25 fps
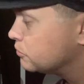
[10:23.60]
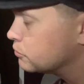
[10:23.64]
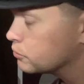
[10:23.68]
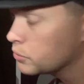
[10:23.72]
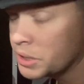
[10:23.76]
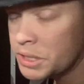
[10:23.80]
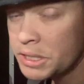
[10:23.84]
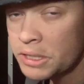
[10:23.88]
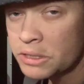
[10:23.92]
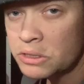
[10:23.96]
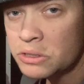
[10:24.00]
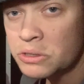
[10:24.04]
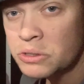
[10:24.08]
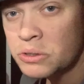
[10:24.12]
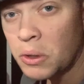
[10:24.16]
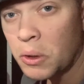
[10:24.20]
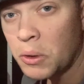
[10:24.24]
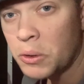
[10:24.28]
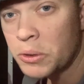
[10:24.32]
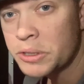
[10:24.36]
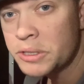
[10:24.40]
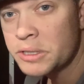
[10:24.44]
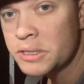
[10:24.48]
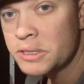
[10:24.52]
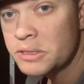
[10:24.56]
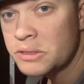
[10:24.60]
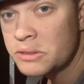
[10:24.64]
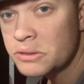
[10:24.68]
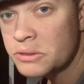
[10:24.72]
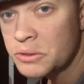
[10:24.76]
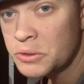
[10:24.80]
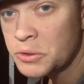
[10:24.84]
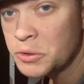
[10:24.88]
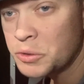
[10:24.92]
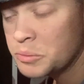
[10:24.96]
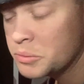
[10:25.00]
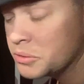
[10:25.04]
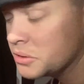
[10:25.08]
reinstalling these
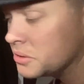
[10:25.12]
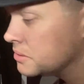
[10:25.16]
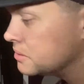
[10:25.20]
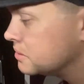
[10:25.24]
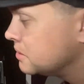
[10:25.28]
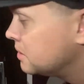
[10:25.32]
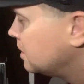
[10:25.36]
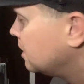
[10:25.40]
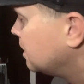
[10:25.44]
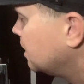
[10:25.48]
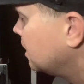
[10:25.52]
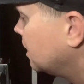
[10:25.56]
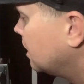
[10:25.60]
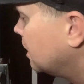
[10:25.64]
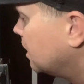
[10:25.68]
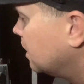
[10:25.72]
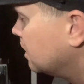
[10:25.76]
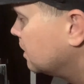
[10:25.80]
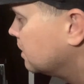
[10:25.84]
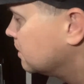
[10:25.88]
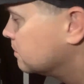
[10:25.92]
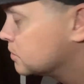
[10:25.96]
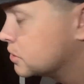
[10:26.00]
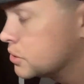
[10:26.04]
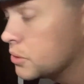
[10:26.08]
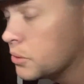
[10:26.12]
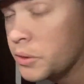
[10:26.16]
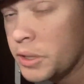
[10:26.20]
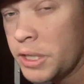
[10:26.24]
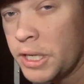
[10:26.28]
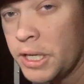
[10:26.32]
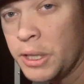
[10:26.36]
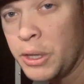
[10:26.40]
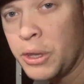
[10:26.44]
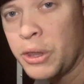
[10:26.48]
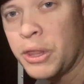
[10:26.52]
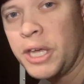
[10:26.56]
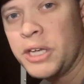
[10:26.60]
tubes. Uh, so
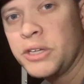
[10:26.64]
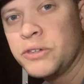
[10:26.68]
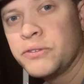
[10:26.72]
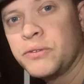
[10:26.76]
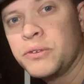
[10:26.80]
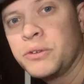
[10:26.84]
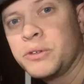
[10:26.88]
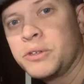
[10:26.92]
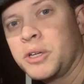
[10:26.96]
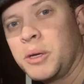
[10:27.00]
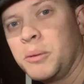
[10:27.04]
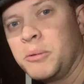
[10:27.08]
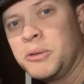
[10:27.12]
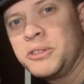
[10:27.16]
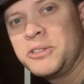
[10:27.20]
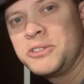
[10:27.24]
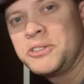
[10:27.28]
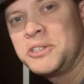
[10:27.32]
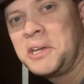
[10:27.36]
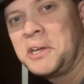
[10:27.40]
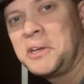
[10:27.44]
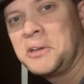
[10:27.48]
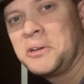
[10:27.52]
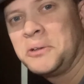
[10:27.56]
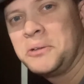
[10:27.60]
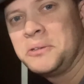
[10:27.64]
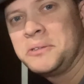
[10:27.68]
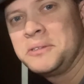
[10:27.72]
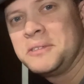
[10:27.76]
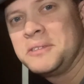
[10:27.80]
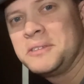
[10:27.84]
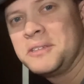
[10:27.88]
again, thanks for coming to the channel.